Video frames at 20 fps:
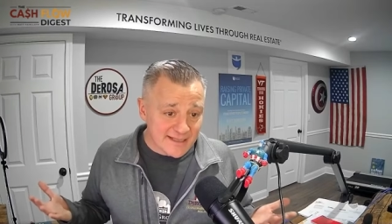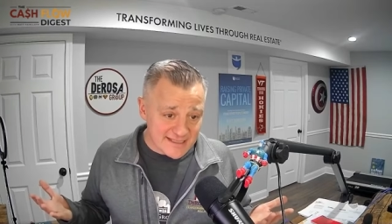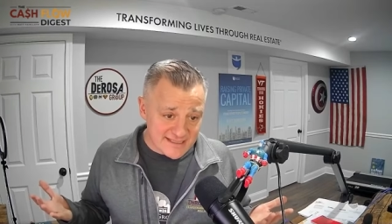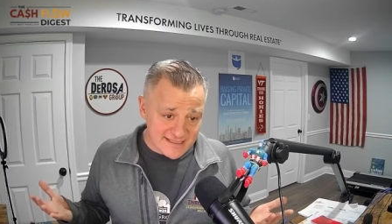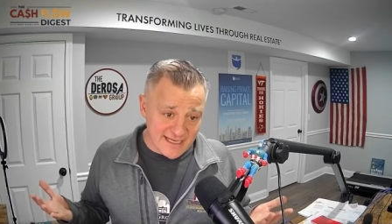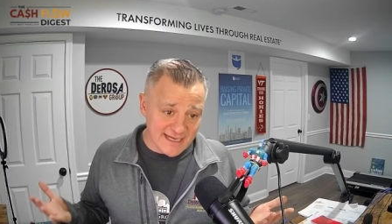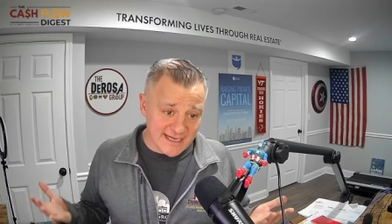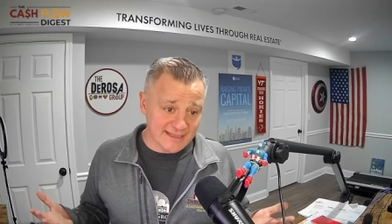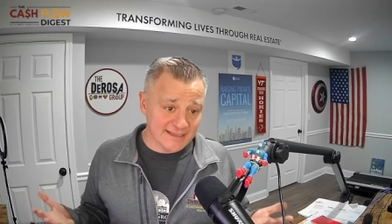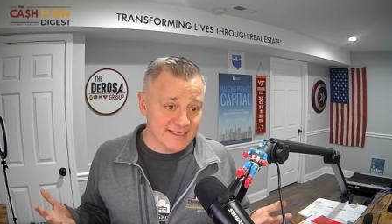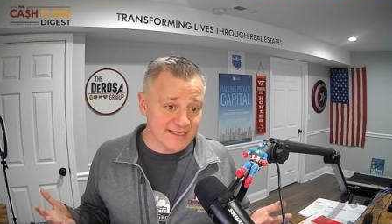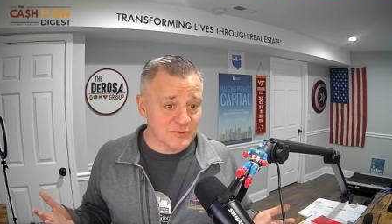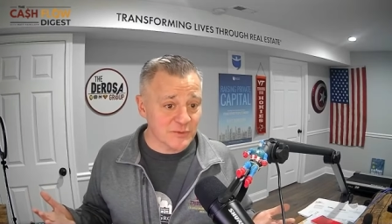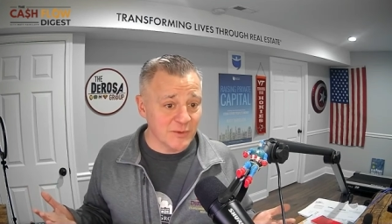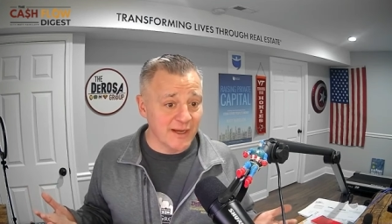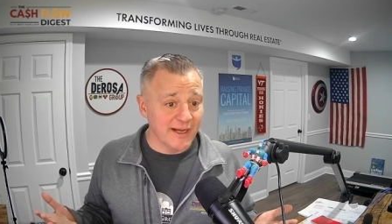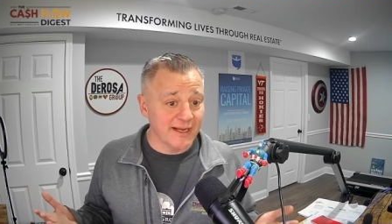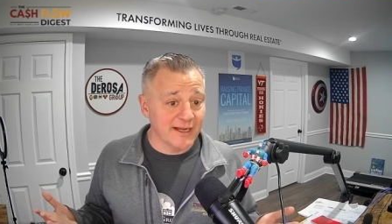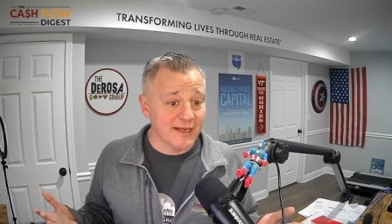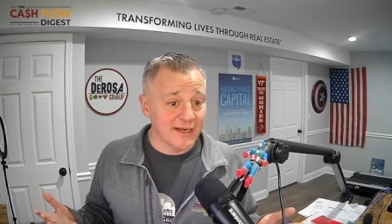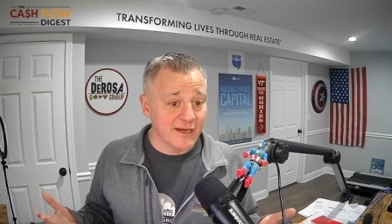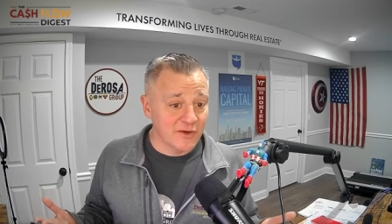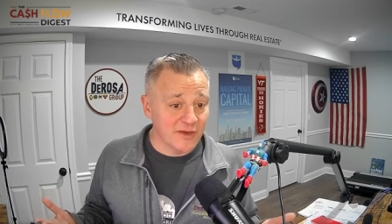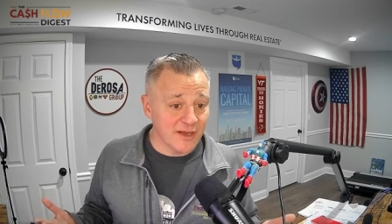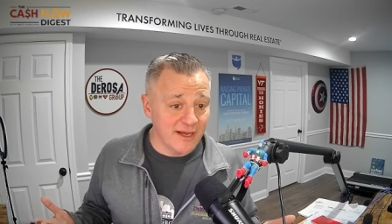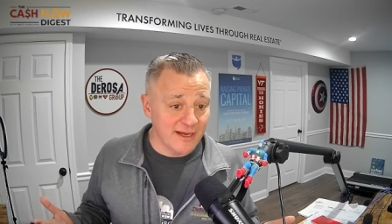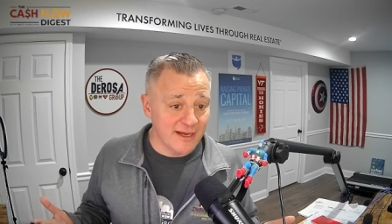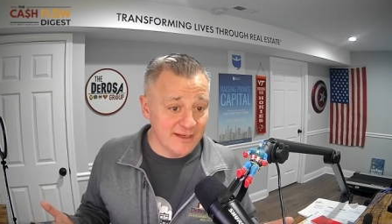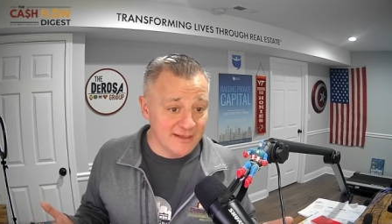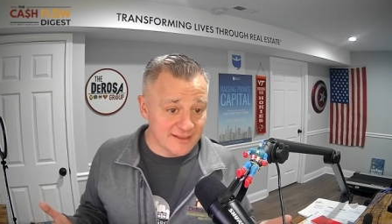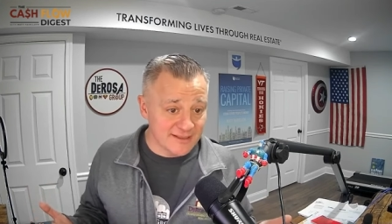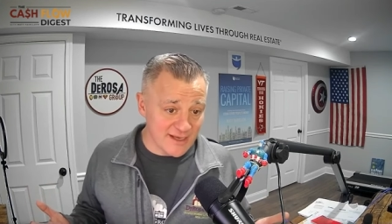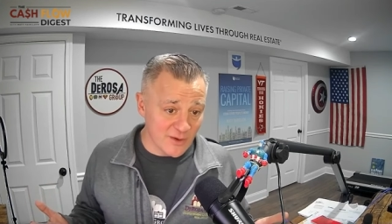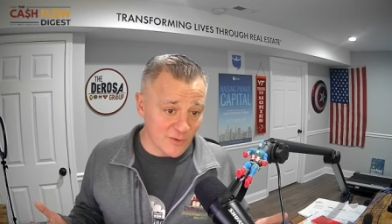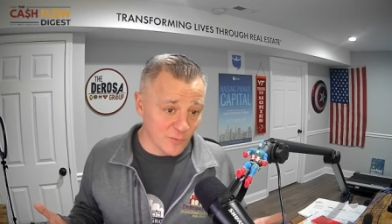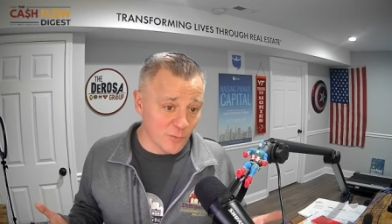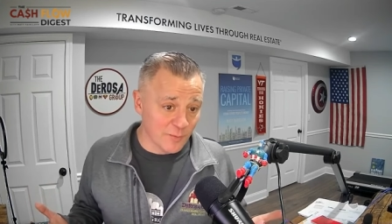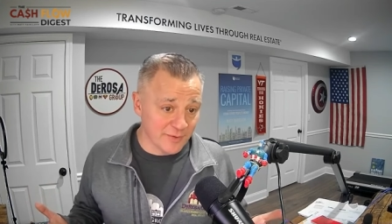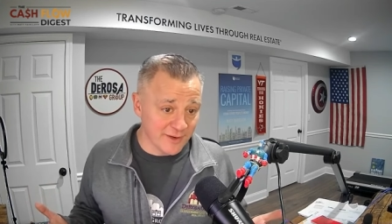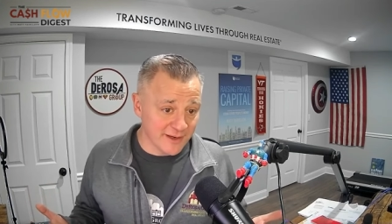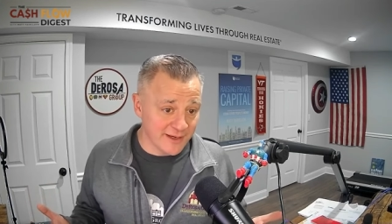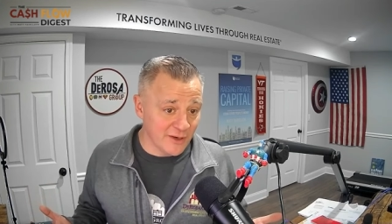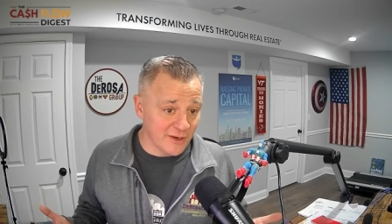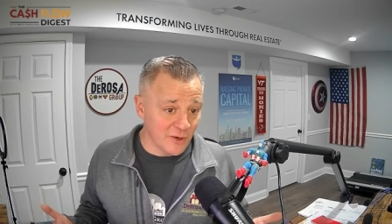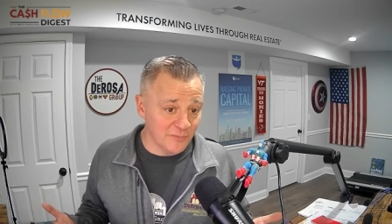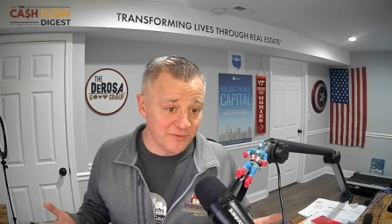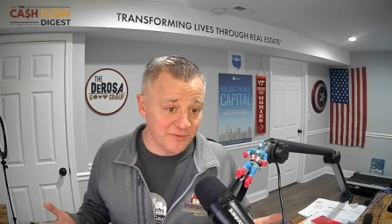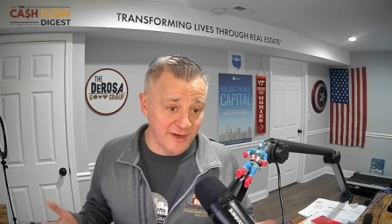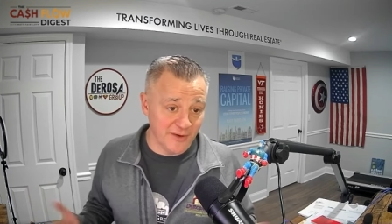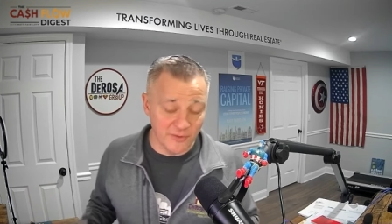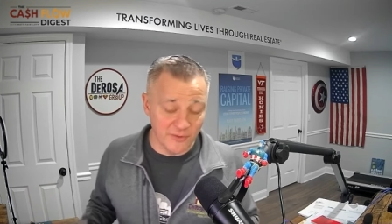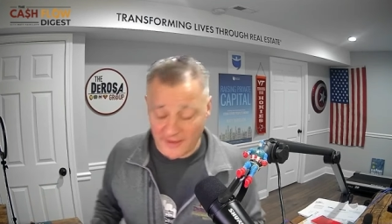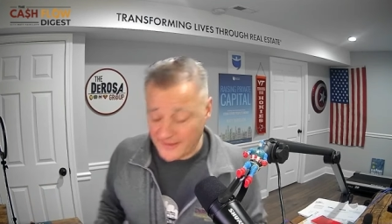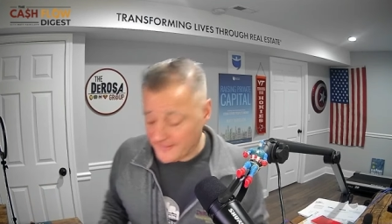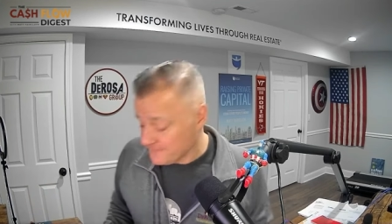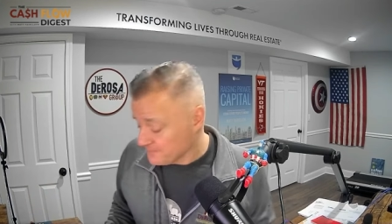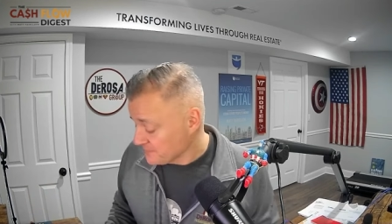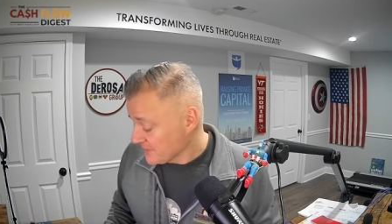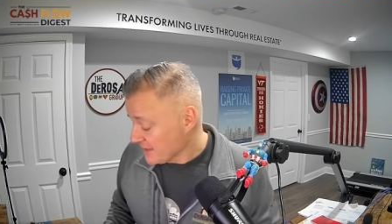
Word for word: Let's take it this way, okay? And that's how we'll bring it home today, okay?